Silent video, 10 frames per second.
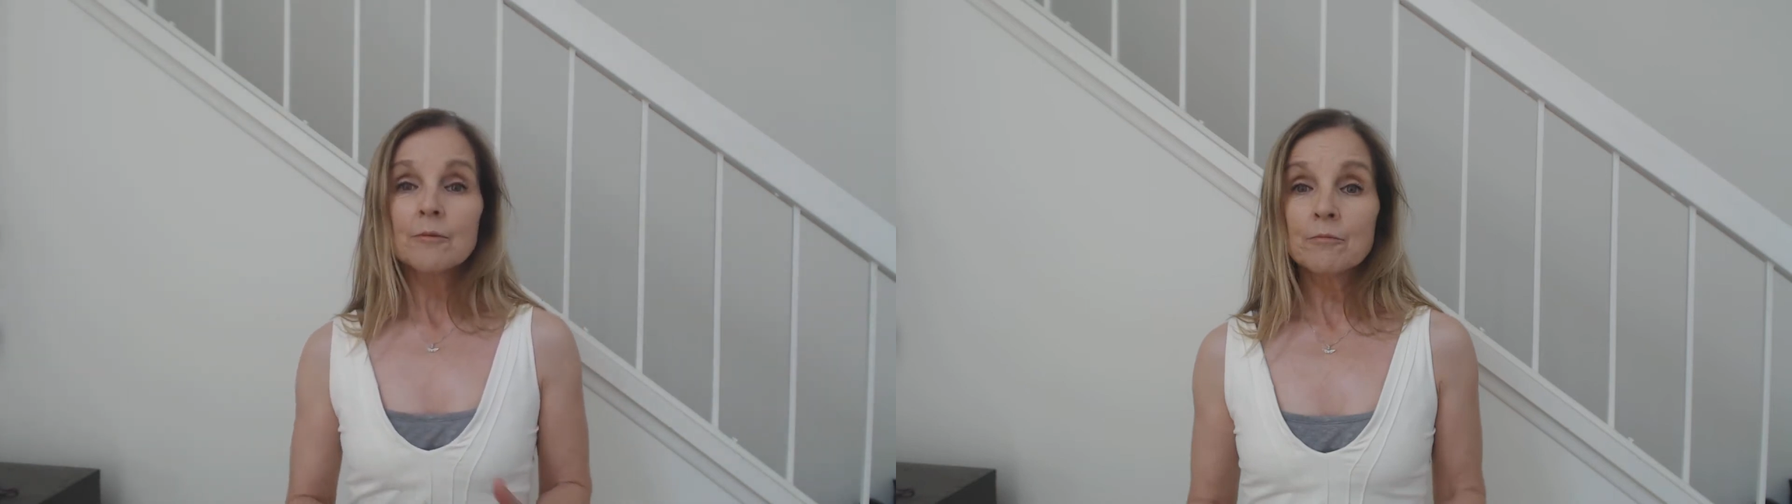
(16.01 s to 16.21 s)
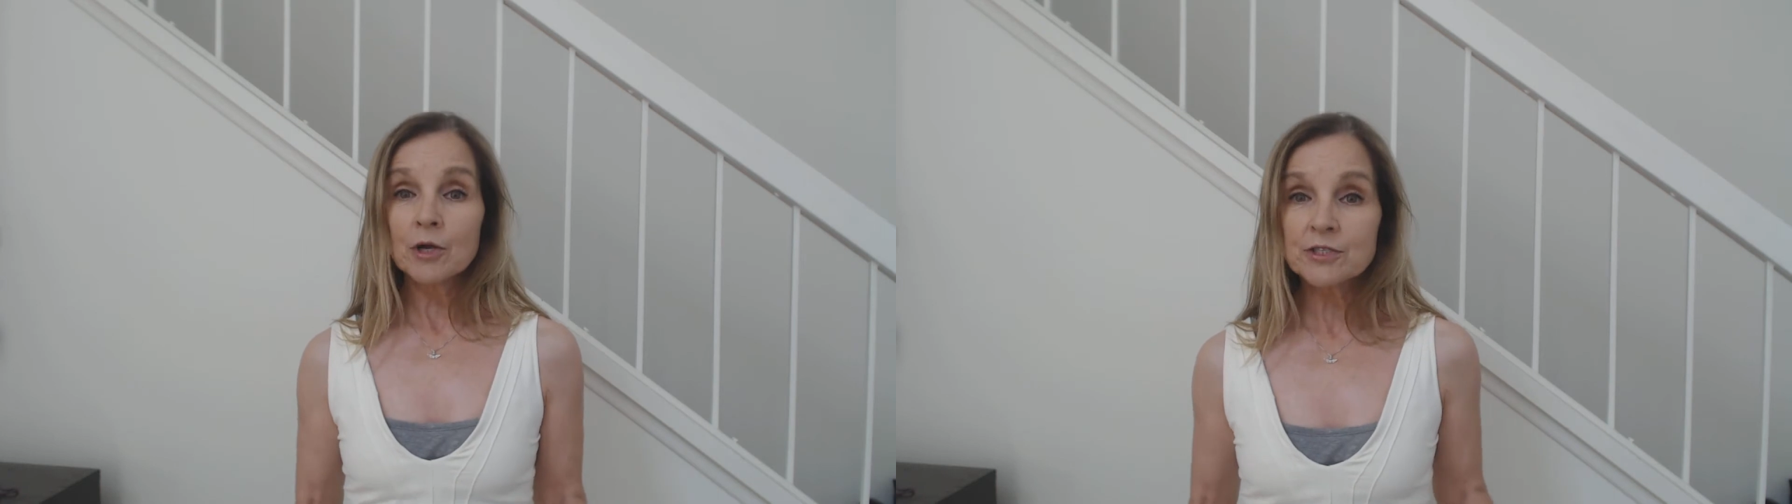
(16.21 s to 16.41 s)

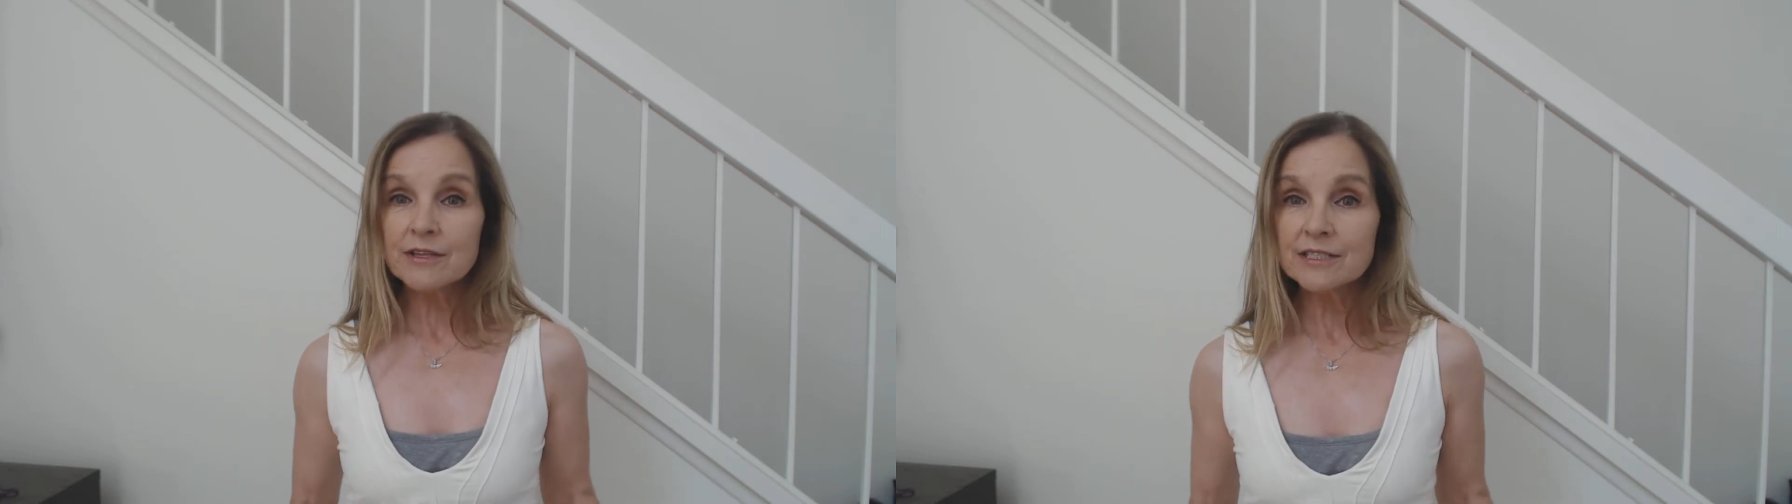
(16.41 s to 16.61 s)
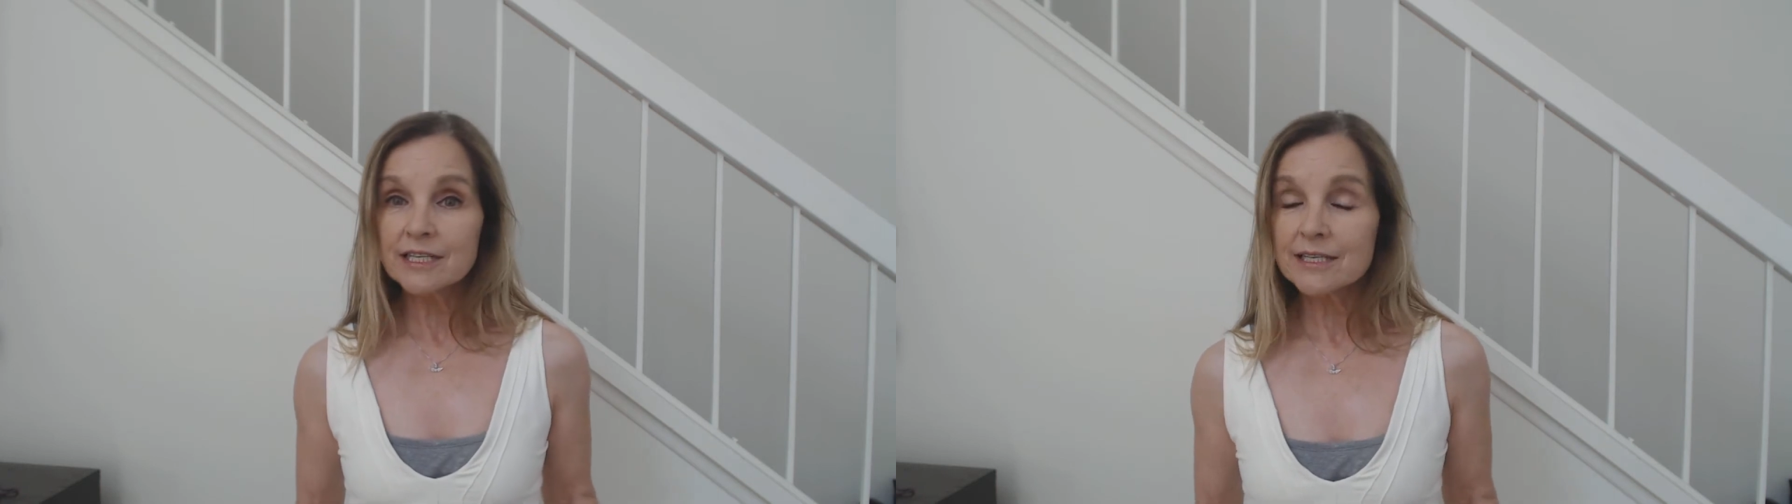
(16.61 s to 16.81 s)
Most
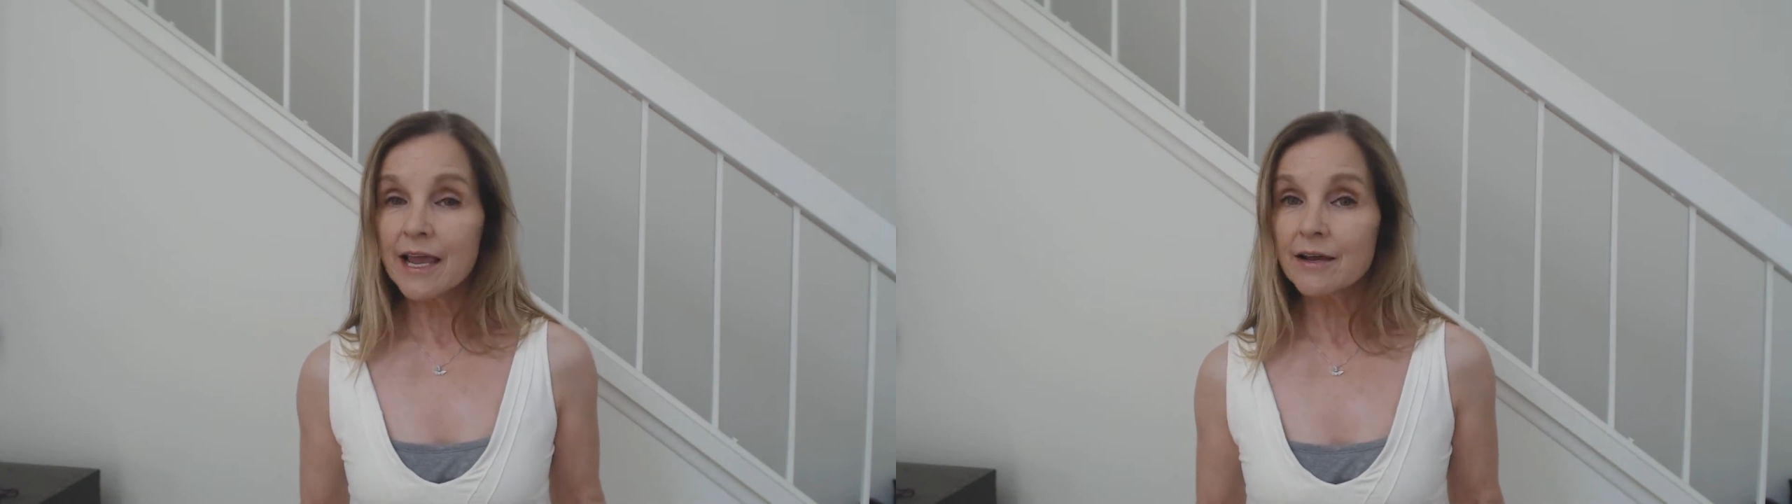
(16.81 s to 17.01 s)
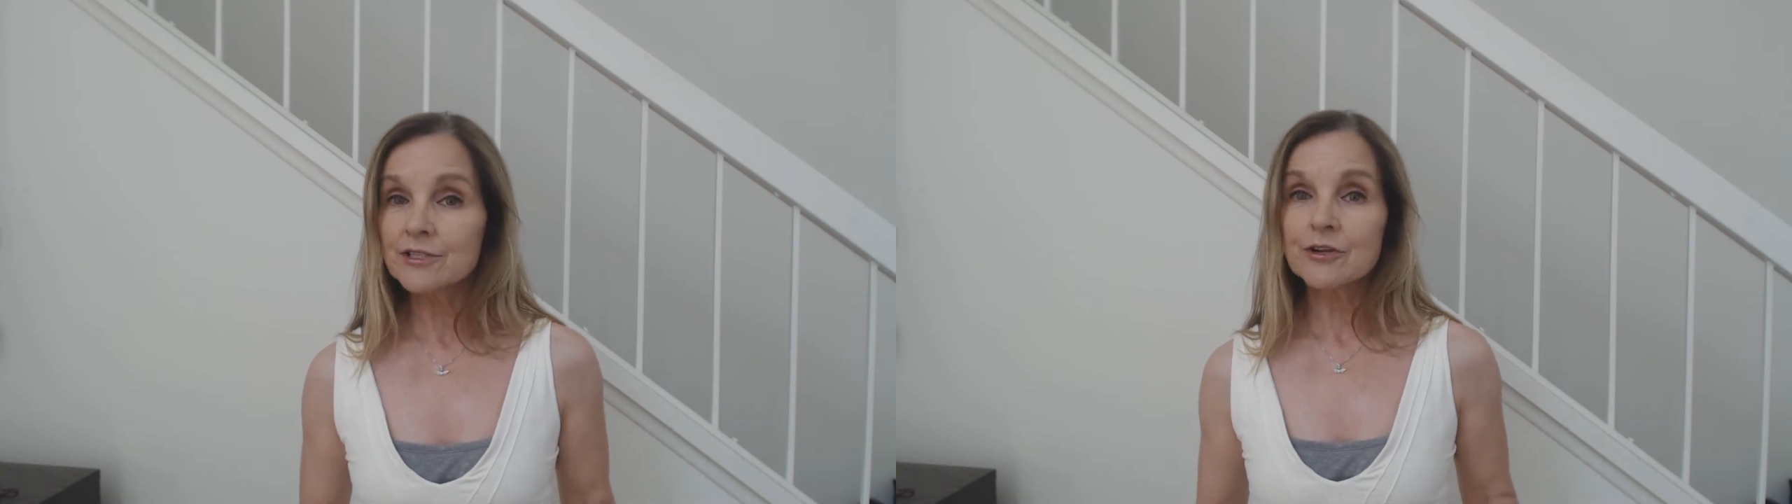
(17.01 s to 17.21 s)
of the
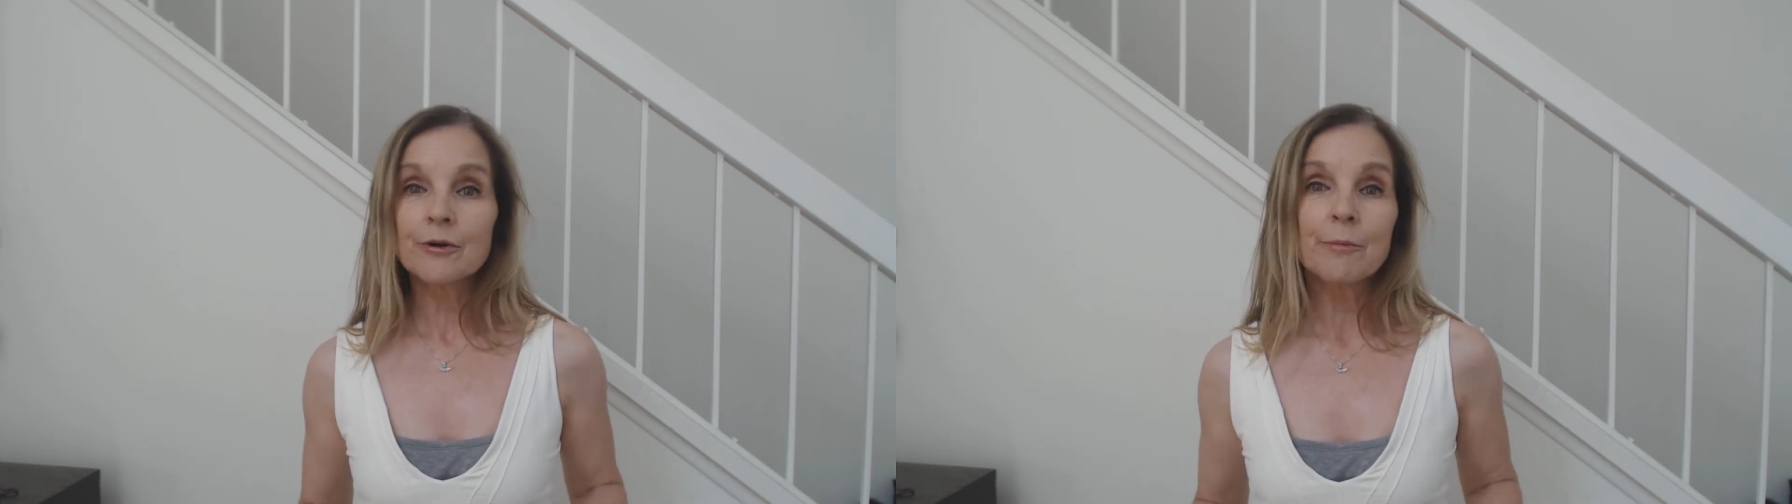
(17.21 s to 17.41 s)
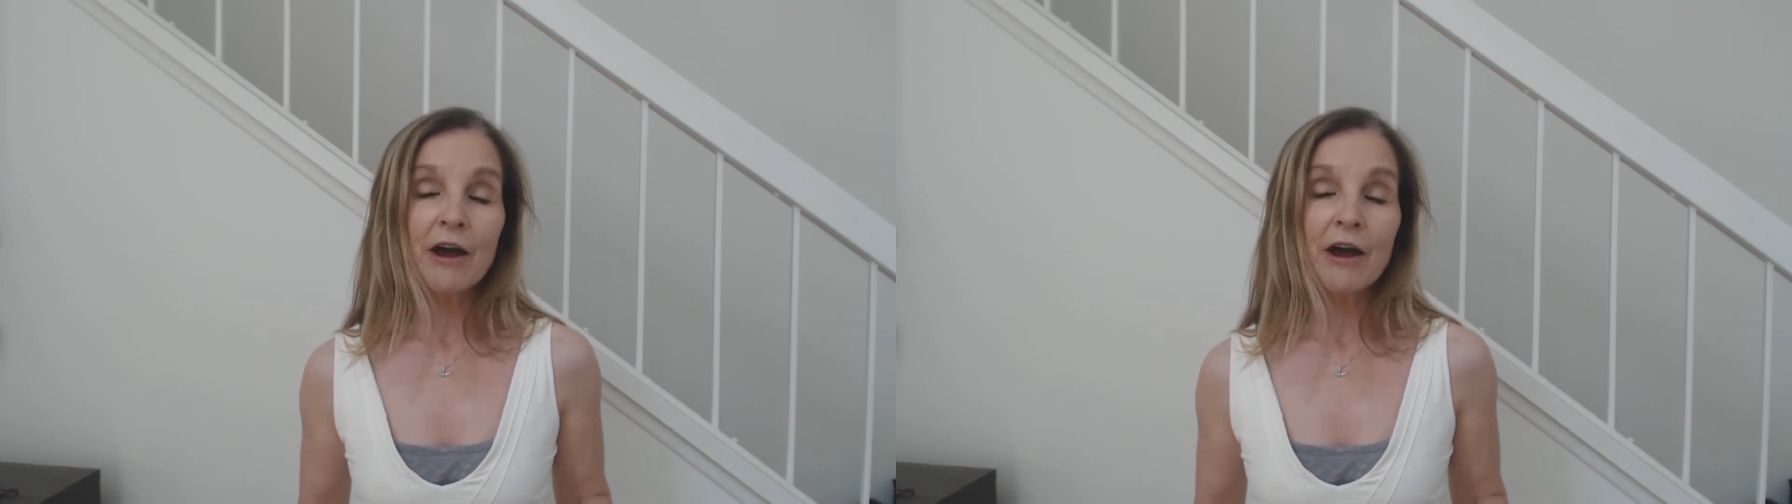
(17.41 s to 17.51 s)
discounts are at